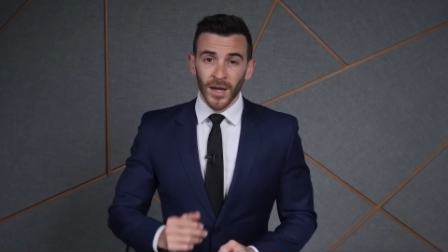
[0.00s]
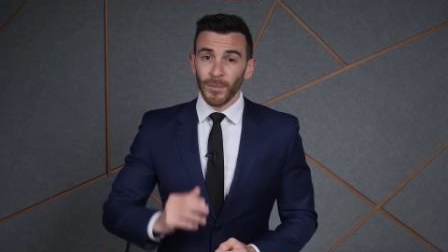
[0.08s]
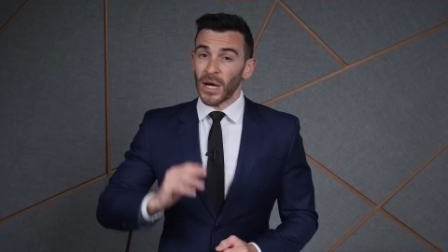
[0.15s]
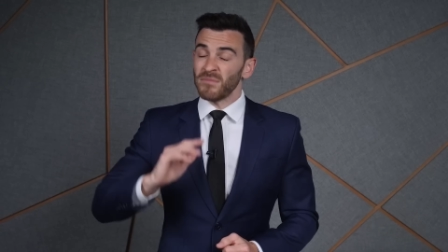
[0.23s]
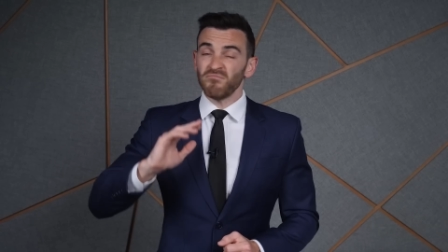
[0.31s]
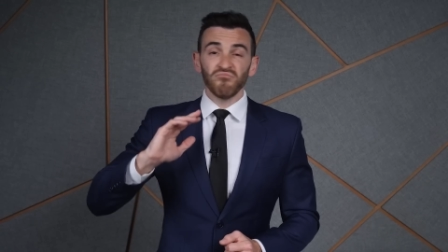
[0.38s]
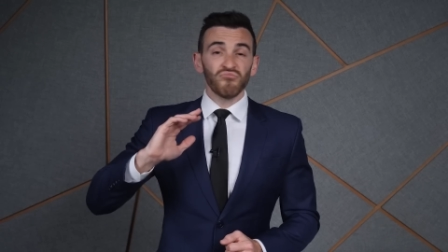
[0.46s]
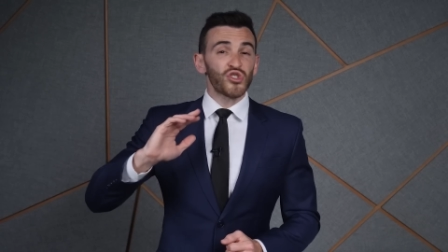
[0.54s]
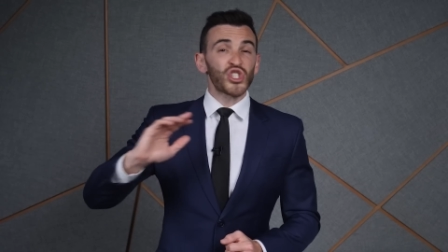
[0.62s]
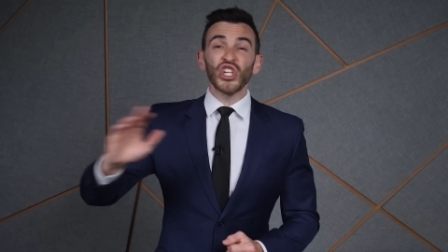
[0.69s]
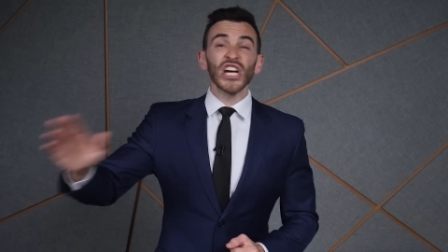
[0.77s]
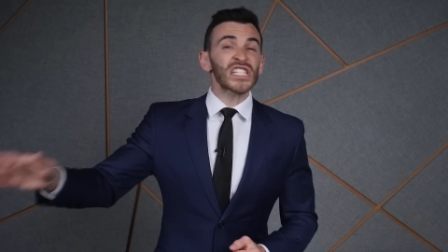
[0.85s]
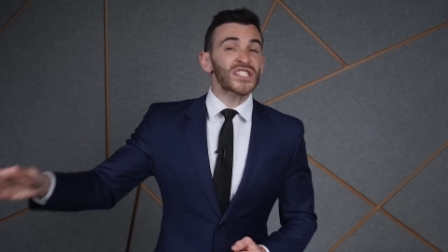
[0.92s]
But
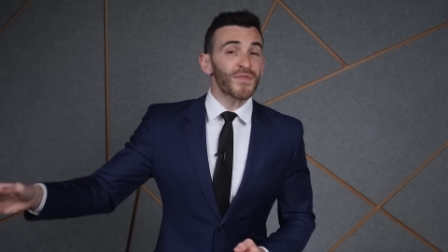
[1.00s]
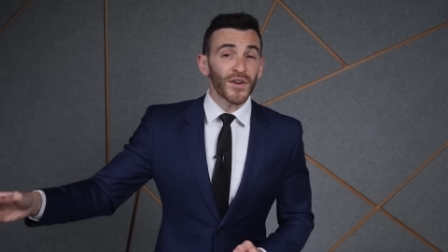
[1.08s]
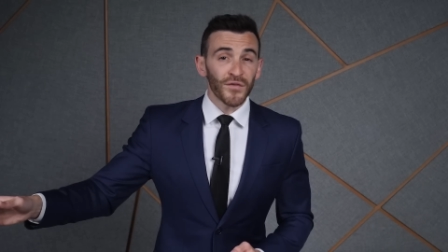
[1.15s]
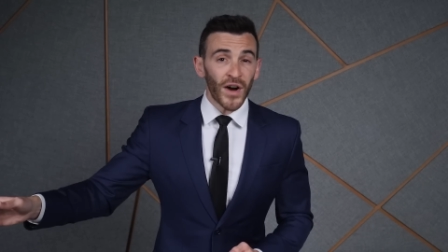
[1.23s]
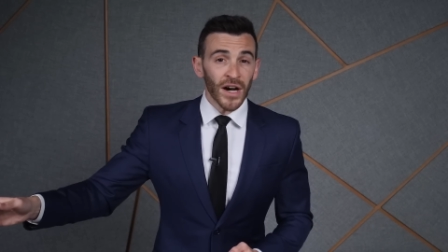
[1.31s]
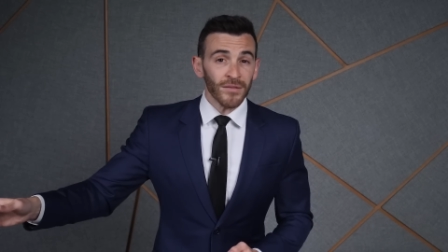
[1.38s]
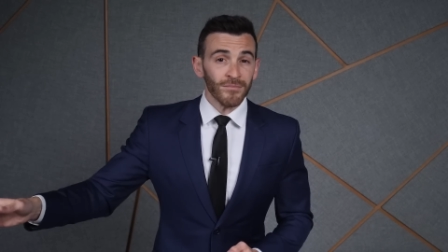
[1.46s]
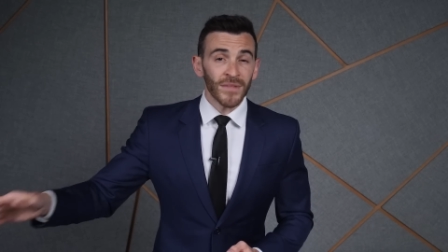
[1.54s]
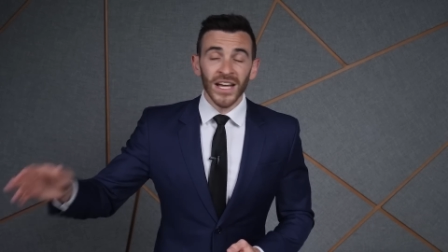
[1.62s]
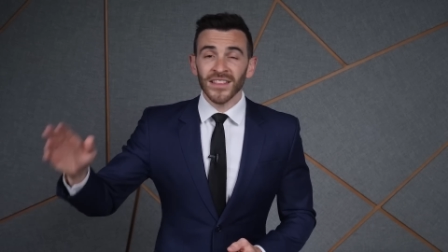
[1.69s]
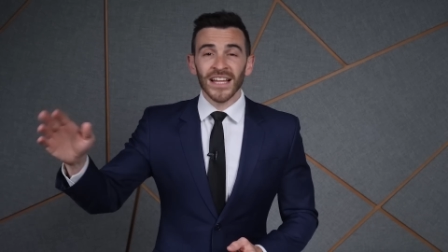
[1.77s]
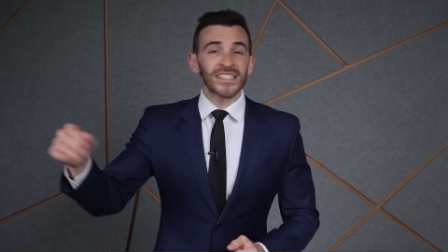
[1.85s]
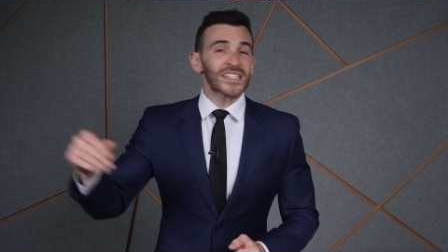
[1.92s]
just for fun,
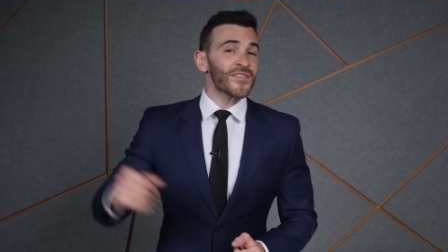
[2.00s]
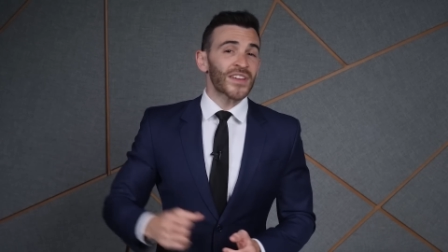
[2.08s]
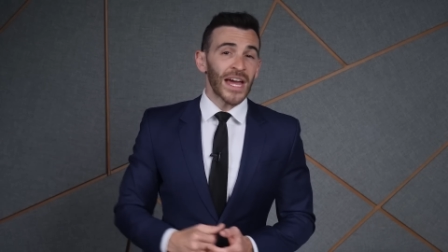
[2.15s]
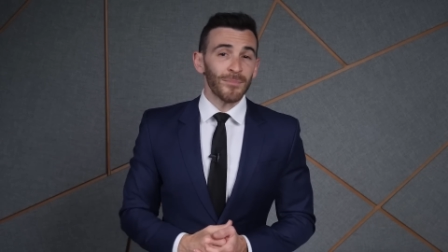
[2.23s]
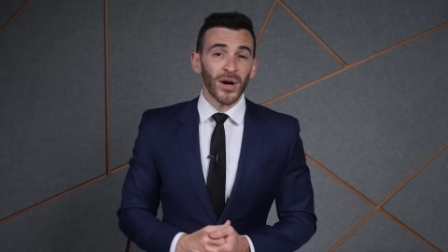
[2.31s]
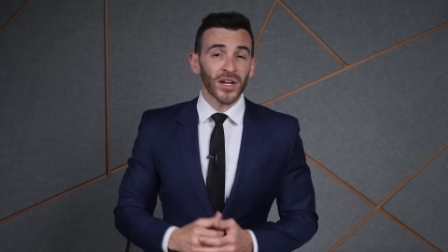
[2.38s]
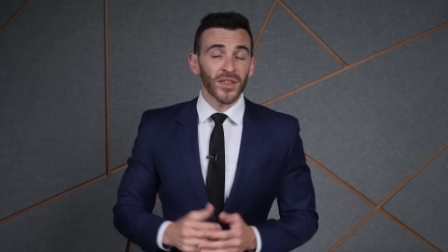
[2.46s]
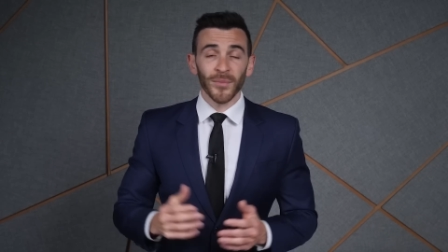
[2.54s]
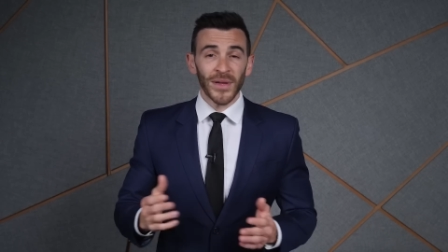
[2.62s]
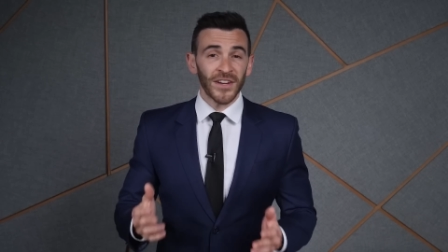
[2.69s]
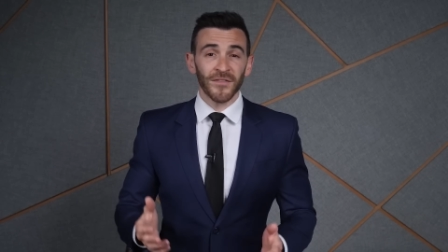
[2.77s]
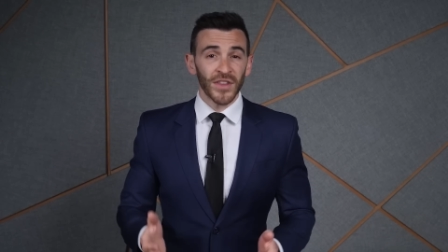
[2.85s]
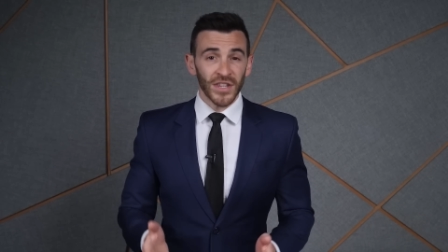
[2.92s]
let's give Ken Buck the
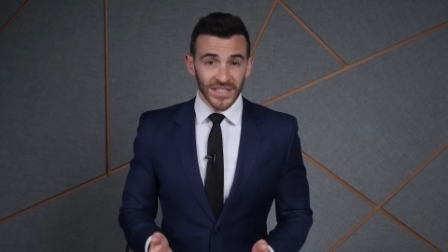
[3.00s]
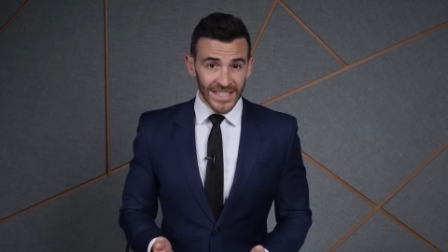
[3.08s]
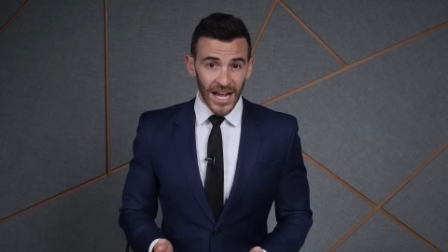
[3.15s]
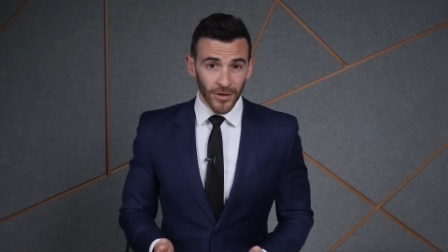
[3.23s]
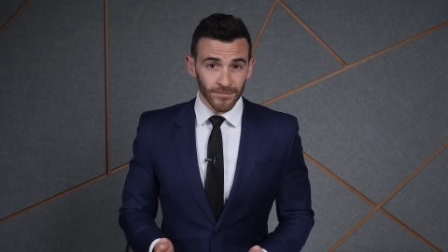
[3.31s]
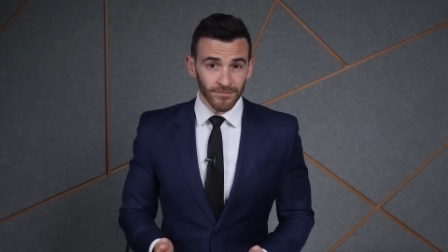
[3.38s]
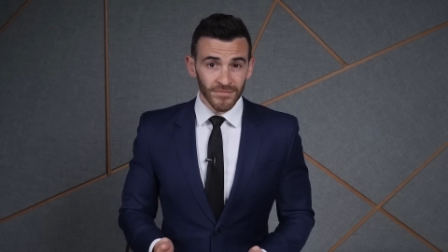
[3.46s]
benefit of the doubt.